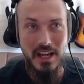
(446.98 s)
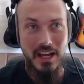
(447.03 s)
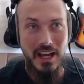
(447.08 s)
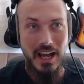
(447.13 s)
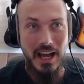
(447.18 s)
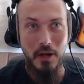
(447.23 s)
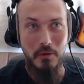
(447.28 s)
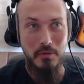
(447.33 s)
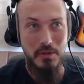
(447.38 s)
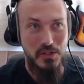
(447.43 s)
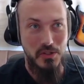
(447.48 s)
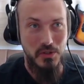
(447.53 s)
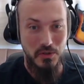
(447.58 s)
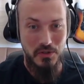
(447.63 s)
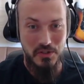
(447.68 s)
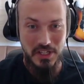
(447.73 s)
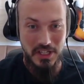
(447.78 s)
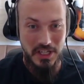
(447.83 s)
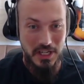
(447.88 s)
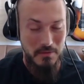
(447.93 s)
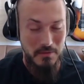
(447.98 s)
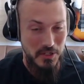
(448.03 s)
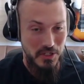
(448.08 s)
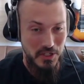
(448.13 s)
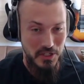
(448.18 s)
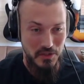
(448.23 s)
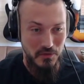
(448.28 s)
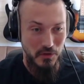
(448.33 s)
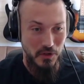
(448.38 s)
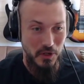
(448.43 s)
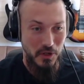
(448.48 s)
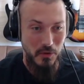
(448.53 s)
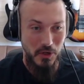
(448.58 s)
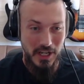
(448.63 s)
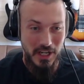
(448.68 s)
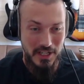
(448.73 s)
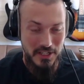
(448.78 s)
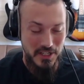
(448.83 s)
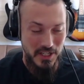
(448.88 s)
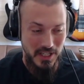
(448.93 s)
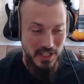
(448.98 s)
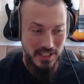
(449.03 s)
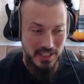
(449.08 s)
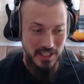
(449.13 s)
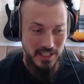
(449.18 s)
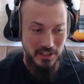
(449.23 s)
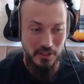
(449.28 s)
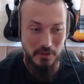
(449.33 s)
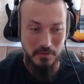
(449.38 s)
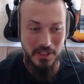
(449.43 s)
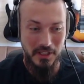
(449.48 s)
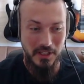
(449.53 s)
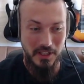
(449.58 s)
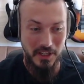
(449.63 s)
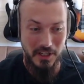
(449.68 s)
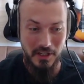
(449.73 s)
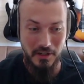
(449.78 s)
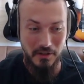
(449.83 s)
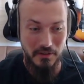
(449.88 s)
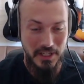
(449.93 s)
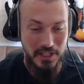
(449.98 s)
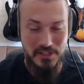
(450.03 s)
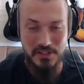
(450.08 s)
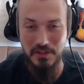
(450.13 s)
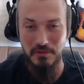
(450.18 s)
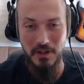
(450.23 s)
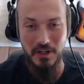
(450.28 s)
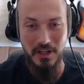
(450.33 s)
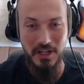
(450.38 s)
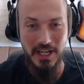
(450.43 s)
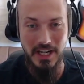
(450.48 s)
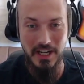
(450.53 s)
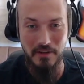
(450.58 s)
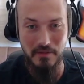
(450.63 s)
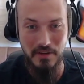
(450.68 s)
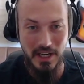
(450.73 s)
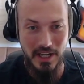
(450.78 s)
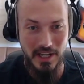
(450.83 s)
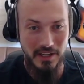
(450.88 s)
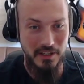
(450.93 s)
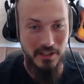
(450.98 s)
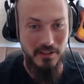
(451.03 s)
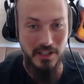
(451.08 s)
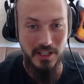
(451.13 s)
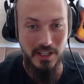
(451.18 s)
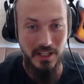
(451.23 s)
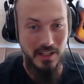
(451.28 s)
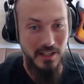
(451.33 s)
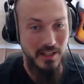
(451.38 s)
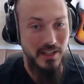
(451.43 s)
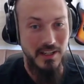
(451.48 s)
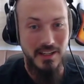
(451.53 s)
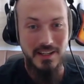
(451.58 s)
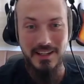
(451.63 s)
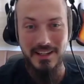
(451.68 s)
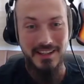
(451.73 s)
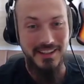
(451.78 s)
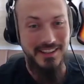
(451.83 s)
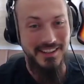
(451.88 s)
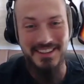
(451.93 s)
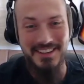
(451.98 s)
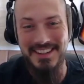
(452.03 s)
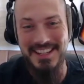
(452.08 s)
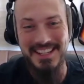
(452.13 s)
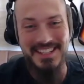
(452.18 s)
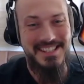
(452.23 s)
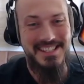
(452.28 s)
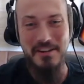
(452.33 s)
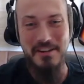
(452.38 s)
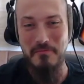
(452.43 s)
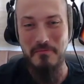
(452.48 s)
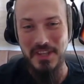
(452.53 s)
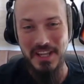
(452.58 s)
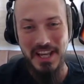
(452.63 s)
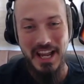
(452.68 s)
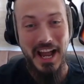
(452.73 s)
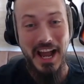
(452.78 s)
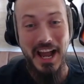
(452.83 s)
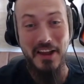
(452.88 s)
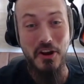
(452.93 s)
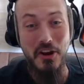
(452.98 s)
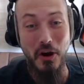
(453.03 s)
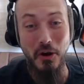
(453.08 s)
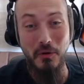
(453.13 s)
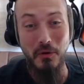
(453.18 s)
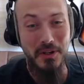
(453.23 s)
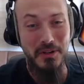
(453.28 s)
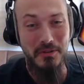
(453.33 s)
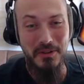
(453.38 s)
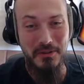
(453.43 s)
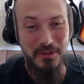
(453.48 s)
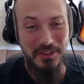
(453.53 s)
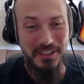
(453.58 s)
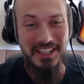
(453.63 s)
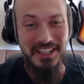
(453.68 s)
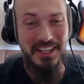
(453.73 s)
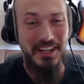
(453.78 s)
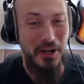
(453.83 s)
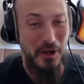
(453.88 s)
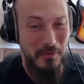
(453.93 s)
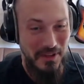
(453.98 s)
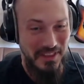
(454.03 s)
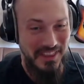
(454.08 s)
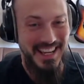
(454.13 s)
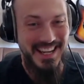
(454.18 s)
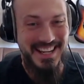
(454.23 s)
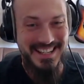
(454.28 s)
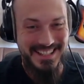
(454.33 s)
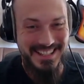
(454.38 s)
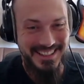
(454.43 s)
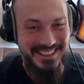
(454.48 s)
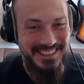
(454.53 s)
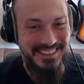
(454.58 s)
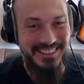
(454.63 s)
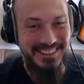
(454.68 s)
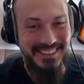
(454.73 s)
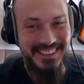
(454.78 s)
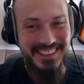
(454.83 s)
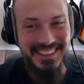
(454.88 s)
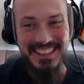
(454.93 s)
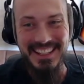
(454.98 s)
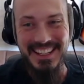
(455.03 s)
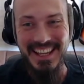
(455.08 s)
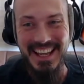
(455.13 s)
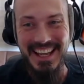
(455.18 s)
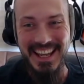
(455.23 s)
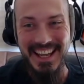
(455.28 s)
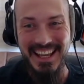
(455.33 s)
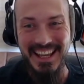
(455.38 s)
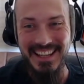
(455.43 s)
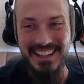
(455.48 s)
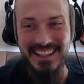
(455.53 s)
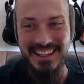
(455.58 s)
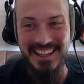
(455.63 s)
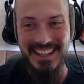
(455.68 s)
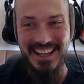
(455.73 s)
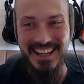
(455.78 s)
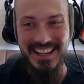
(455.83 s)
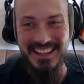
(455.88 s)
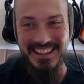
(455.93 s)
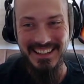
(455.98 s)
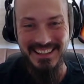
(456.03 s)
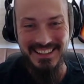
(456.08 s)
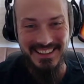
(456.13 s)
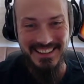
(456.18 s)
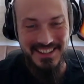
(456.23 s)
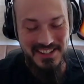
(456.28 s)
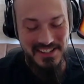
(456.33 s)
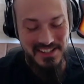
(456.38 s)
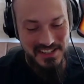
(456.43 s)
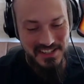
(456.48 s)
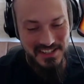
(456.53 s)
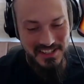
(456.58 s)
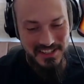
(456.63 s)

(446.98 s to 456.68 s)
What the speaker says: I'll be sourcing images for a project and they'll be like, oh, that's the wrong kind of concrete. It's something no one would really know what they do. And this,